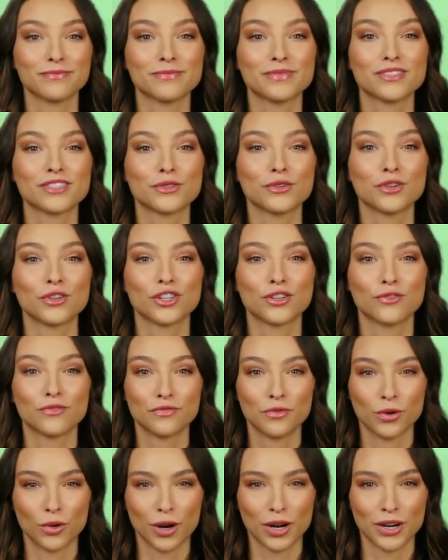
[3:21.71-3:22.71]
Solution
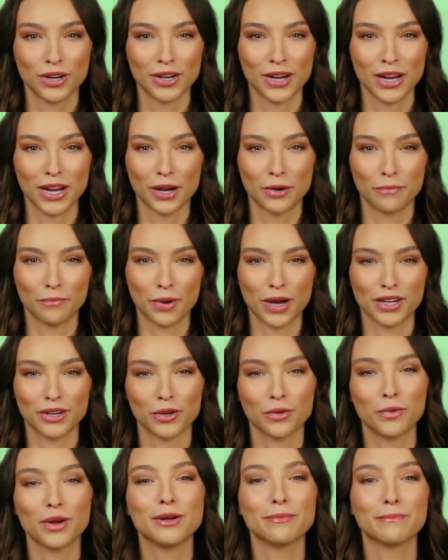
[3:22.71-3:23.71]
4. Run
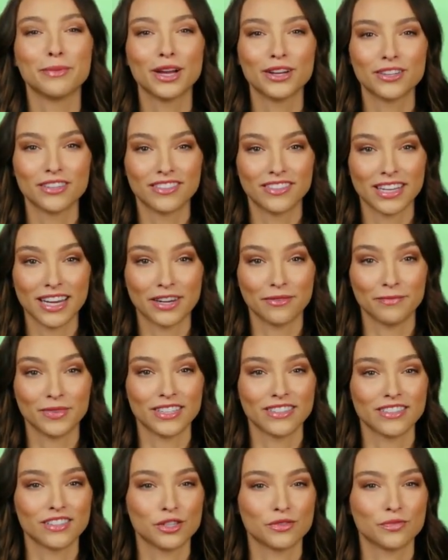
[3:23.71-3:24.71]
QuickBooks
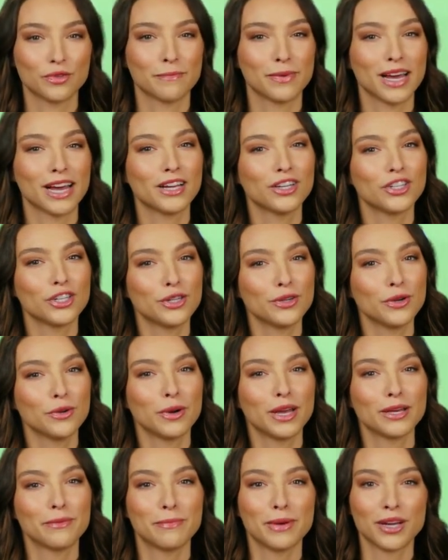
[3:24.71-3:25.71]
Database Server Manager.
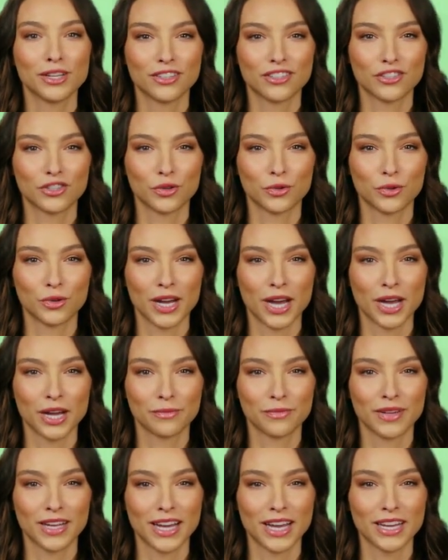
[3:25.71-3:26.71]
QuickBooks Tool
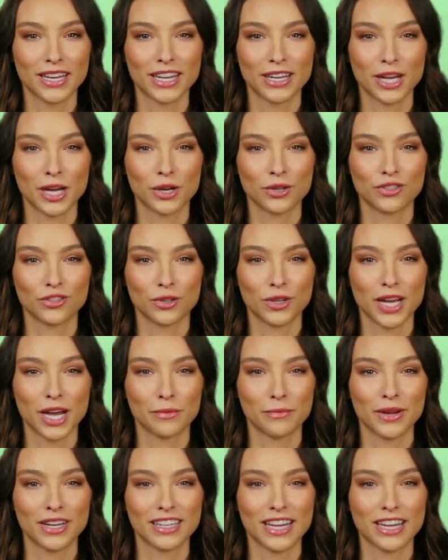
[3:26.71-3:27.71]
Hub can also
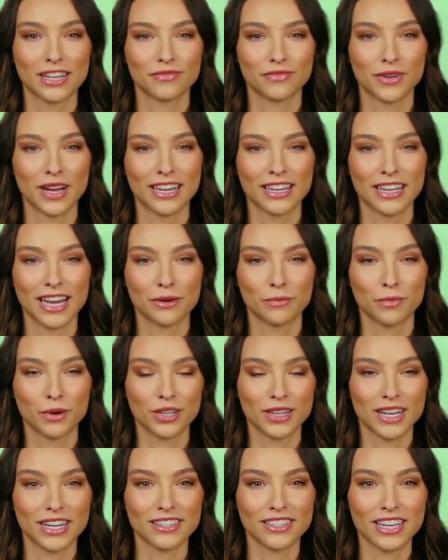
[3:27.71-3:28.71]
help identify
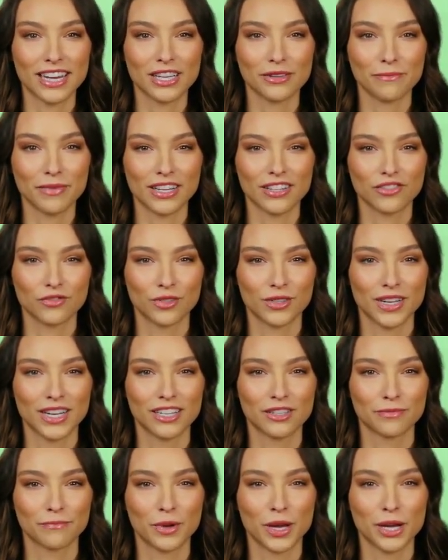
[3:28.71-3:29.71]
network and
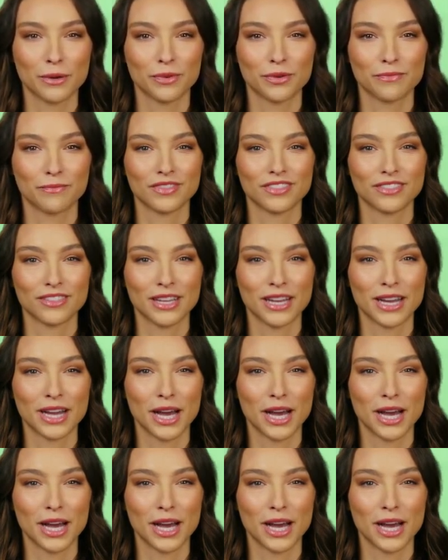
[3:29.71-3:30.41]
database-related problems.